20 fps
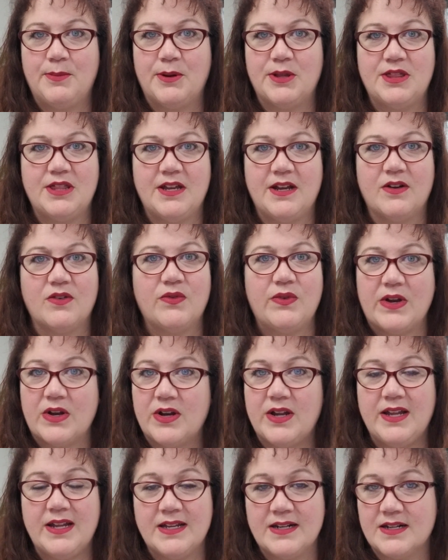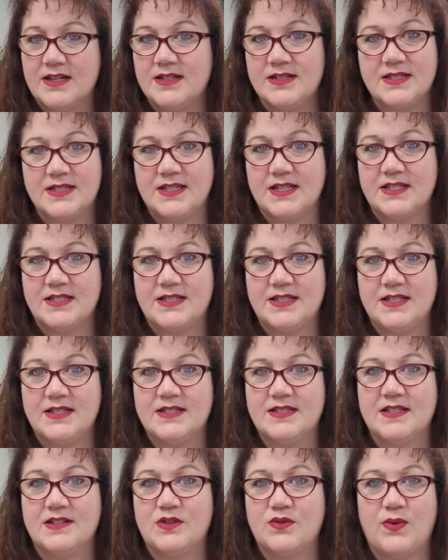but they're very
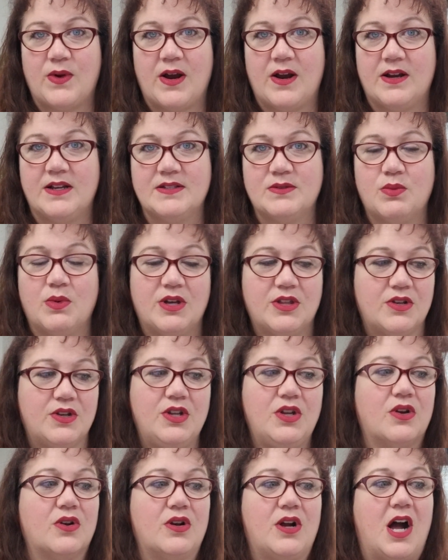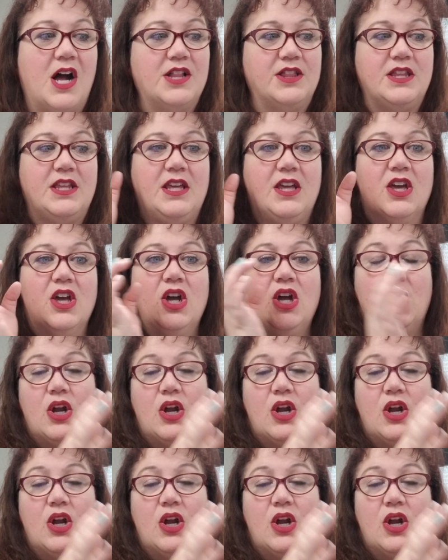inconsistent as far as whether you're on the